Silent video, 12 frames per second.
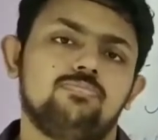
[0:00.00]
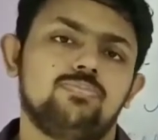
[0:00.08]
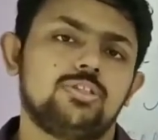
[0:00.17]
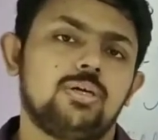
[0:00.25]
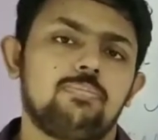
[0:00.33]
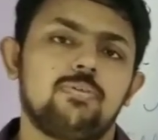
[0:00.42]

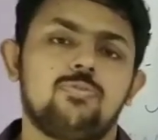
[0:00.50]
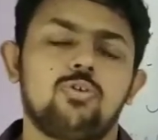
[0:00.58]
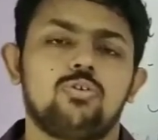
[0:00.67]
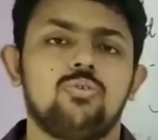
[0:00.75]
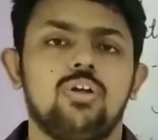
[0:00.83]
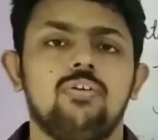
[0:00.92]
chapter
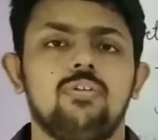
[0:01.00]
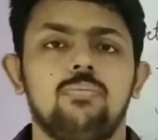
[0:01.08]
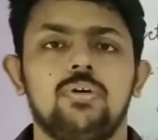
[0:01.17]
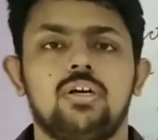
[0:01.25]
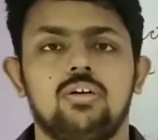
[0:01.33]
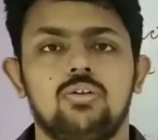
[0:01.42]
for today will
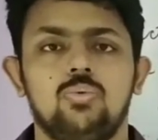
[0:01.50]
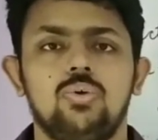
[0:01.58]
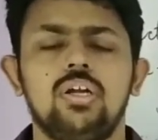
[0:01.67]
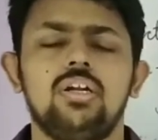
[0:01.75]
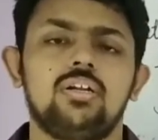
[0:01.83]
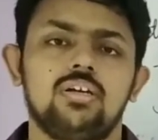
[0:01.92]
be
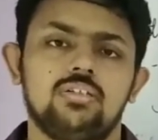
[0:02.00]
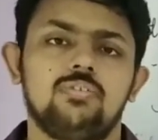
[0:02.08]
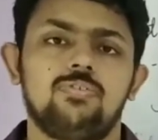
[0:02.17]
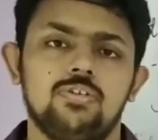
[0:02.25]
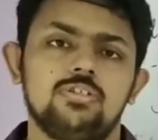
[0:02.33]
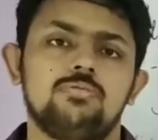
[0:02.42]
concluded. The
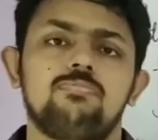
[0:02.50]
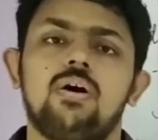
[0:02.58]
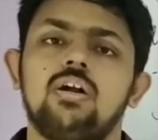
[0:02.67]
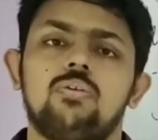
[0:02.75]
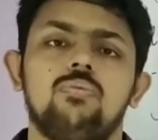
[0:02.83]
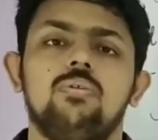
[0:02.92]
first
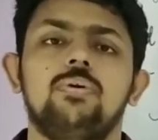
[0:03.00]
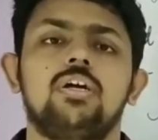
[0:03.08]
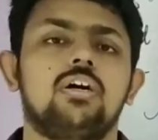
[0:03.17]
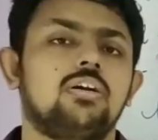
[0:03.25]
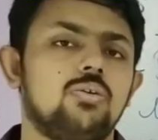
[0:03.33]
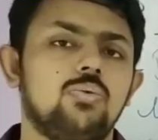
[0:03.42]
part will be
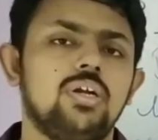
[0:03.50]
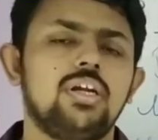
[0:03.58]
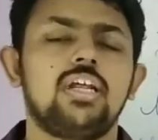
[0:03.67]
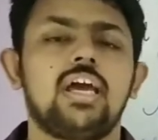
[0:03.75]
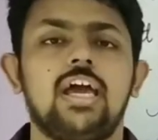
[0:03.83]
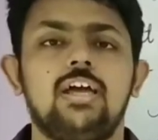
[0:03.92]

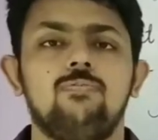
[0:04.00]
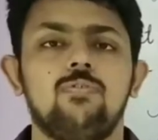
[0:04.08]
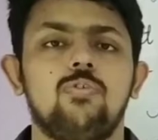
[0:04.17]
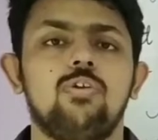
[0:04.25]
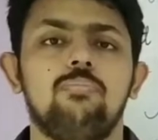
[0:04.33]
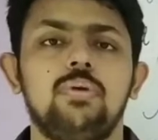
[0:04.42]
concluded, and we
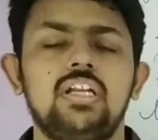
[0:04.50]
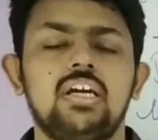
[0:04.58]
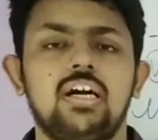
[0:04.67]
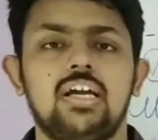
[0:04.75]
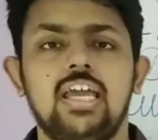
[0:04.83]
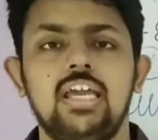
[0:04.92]
will
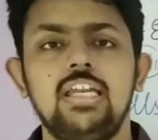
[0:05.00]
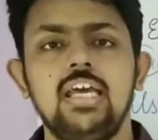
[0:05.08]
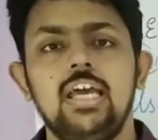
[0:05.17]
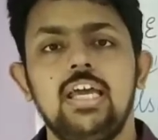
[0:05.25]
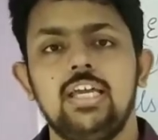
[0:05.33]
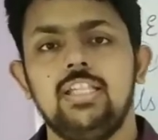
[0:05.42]
meet
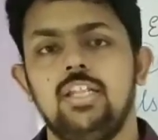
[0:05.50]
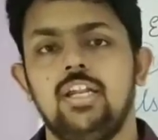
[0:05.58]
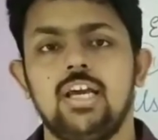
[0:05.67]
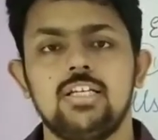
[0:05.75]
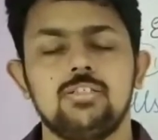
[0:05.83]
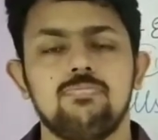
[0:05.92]
again in the
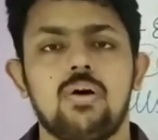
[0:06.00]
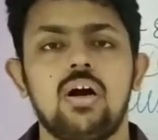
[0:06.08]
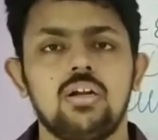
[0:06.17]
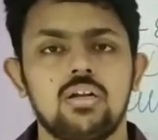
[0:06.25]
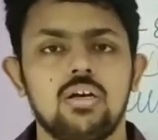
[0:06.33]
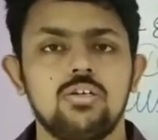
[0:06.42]
next
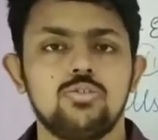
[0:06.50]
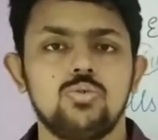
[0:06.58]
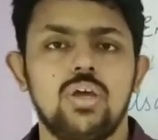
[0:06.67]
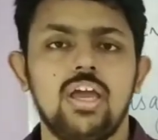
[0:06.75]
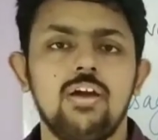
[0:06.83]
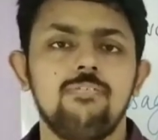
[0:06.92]
part. So
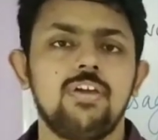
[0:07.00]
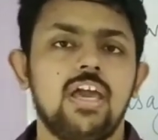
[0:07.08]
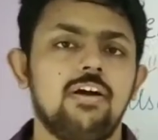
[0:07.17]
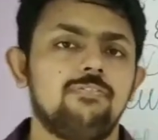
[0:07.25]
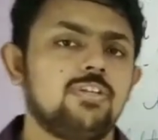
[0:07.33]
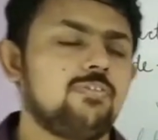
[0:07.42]
here we
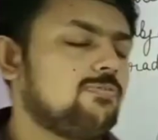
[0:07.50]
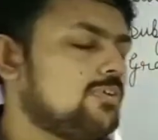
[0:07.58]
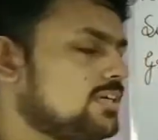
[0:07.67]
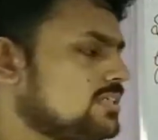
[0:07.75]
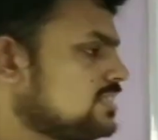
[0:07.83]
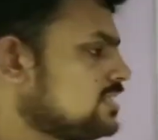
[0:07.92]
have the
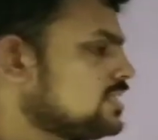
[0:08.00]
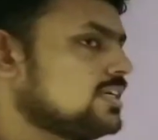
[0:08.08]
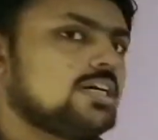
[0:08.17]
first